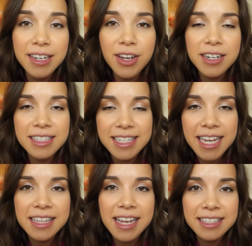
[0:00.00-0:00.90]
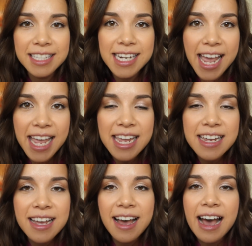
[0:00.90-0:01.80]
And on a day like
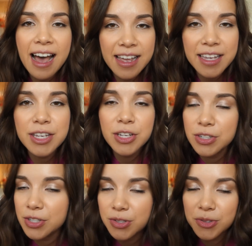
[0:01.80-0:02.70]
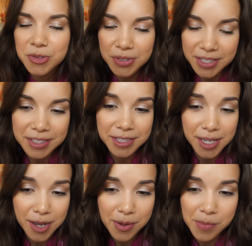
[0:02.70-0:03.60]
today, I could use
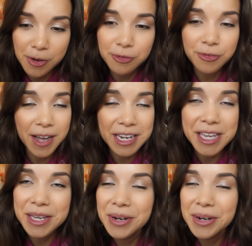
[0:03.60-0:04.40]
some funny,